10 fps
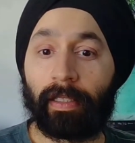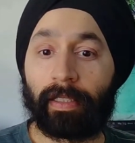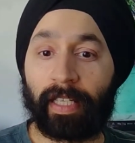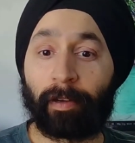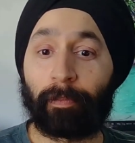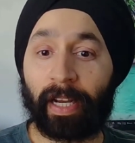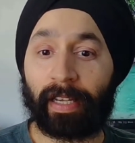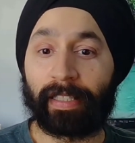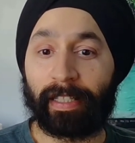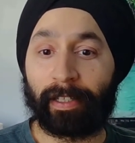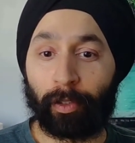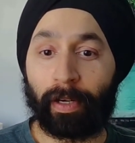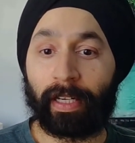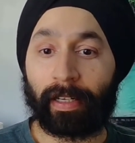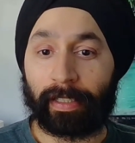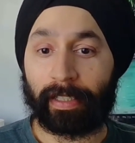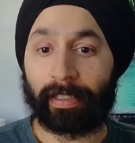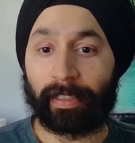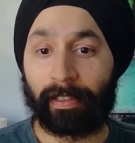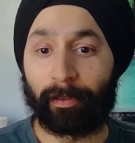Singh pakke si, Gurdware kache
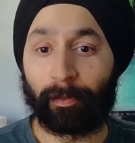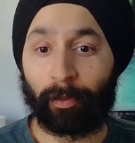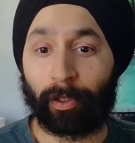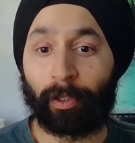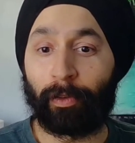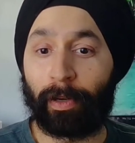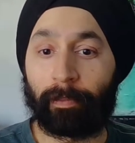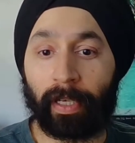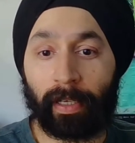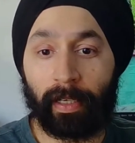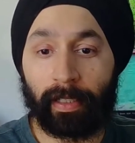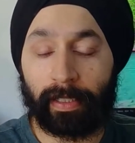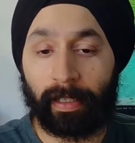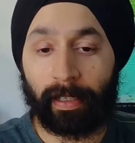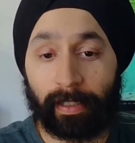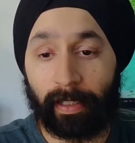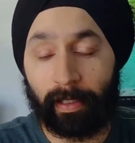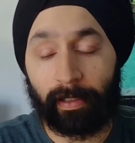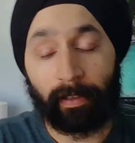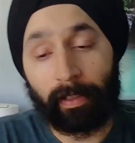si. Hun Gurdware pakke hai, Singh kache
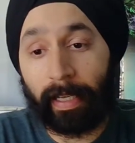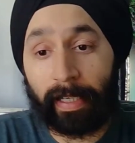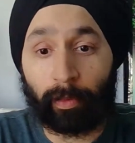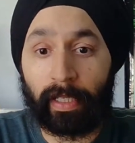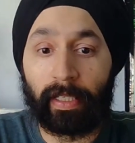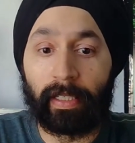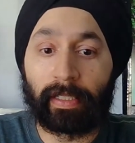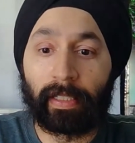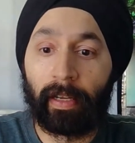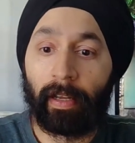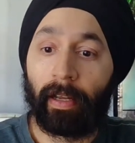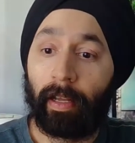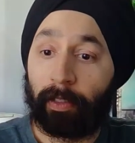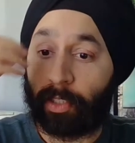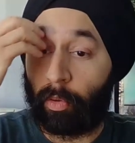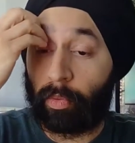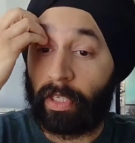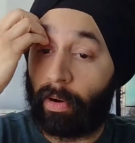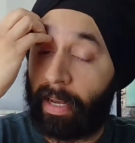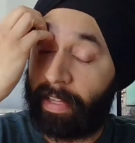hai, and that's what it is. So we
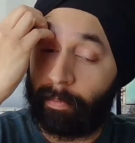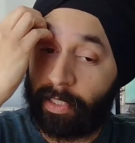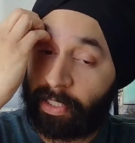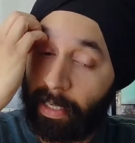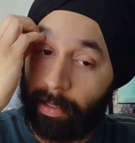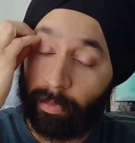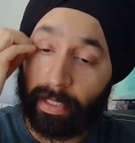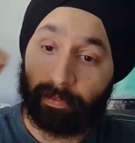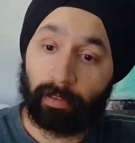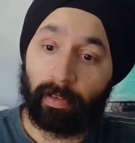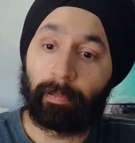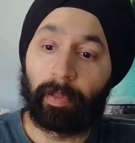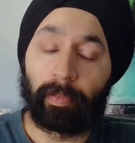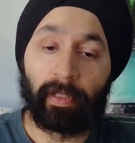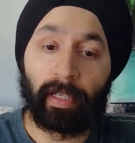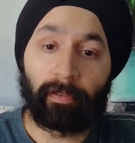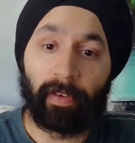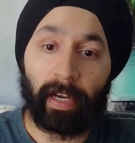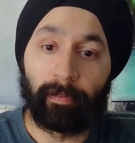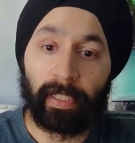don't have that much time. We have to wrap up in like
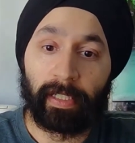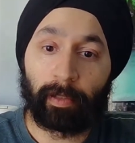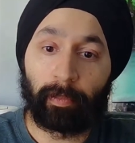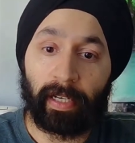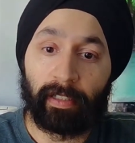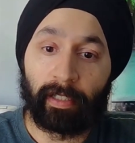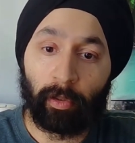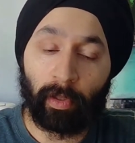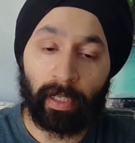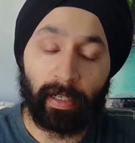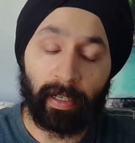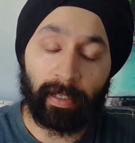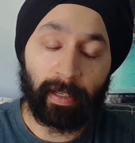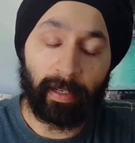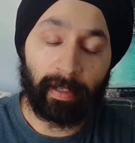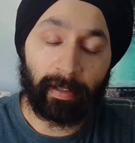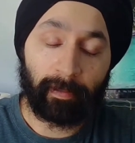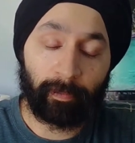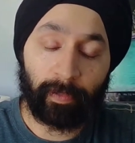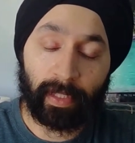5 minutes, but I do want to, and
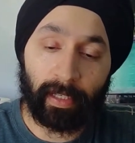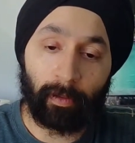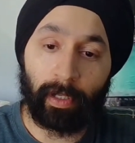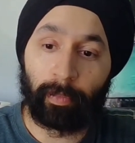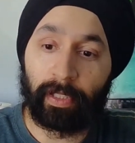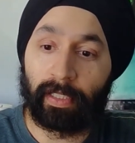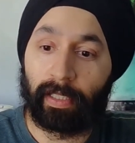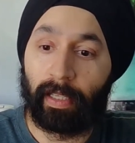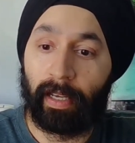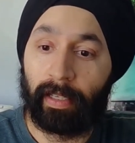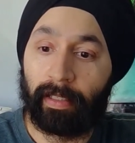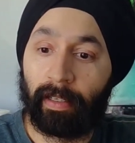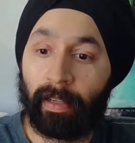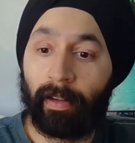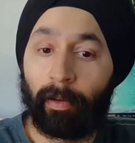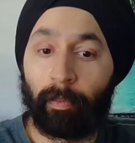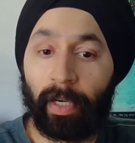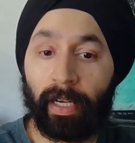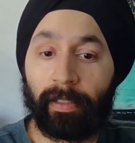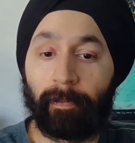I didn't want to put this to the end,
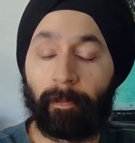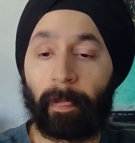but